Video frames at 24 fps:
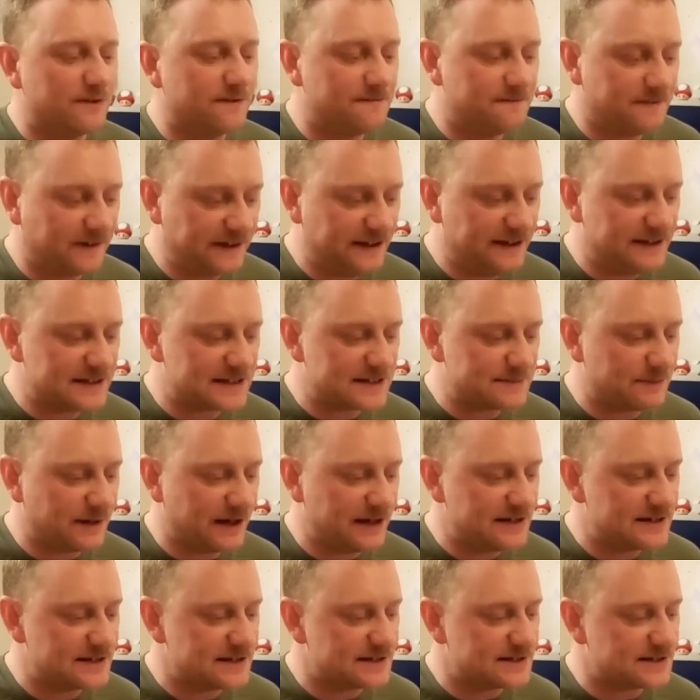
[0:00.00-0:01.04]
with a funny
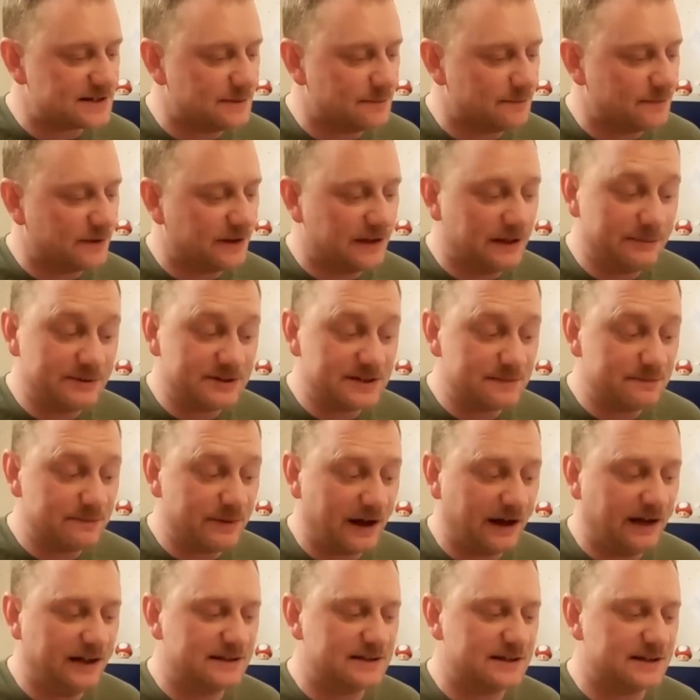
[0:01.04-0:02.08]
display system, limited
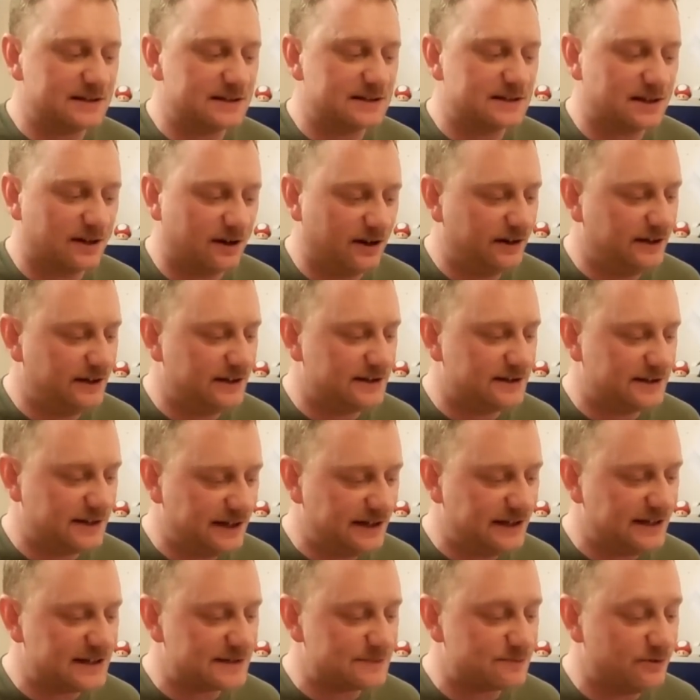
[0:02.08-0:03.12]
palette and
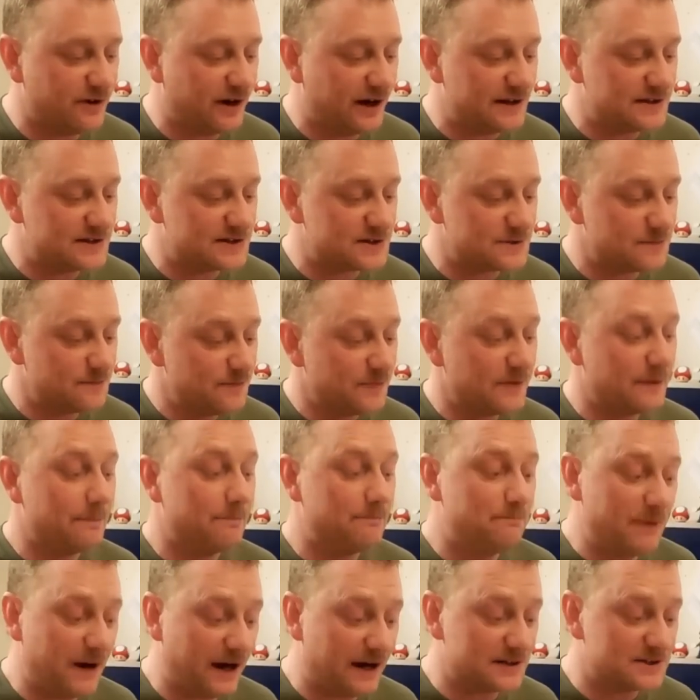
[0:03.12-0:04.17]
teeny sprites.
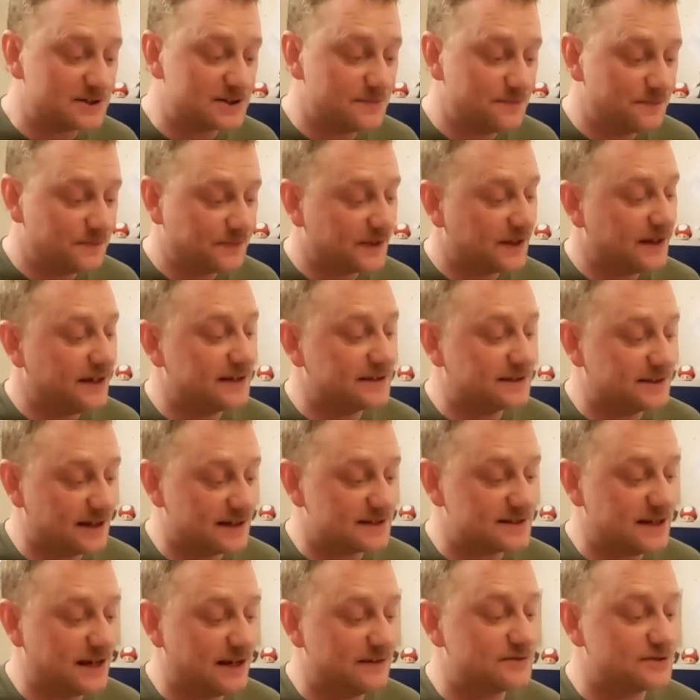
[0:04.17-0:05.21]
But it
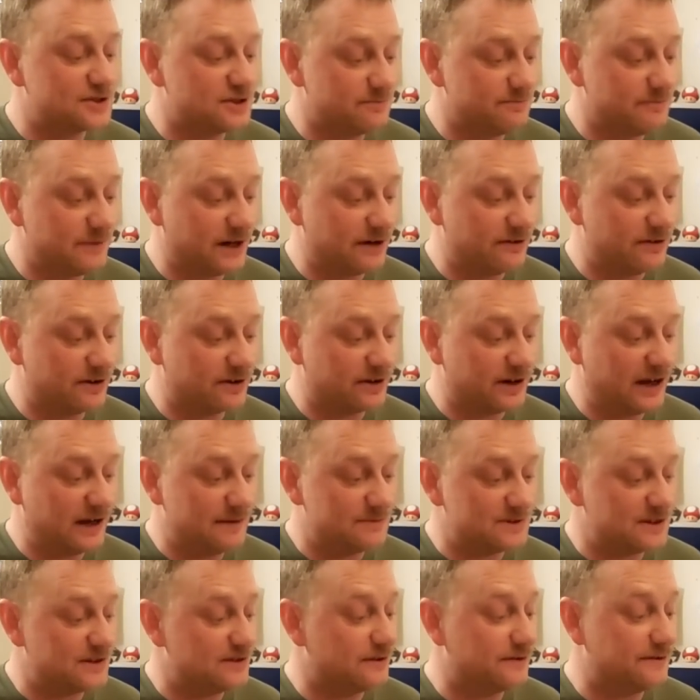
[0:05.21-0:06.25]
does have Super Mario
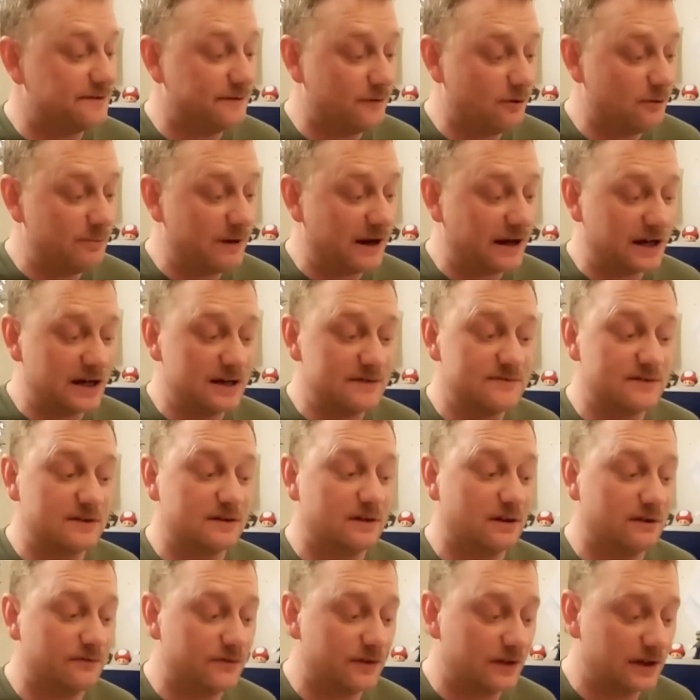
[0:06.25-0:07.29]
games and the full backend
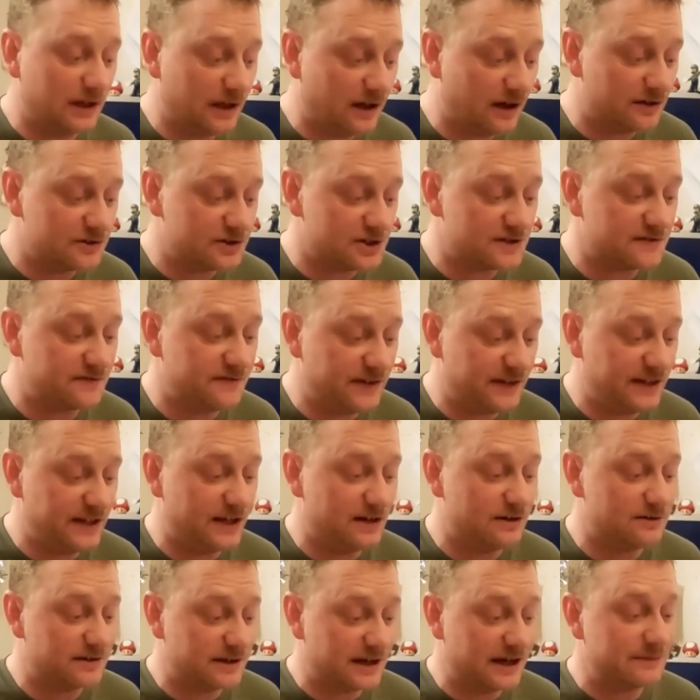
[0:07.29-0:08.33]
of the largest
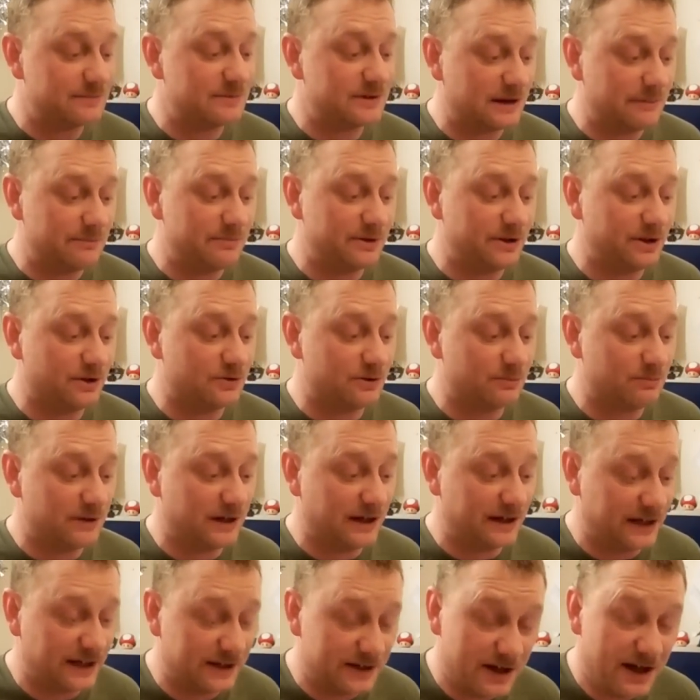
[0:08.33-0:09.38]
video game company on the
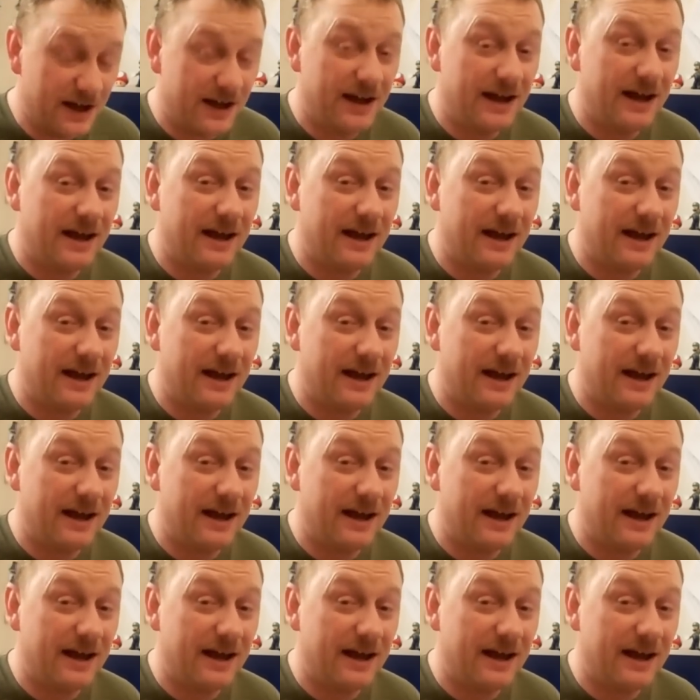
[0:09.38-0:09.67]
planet.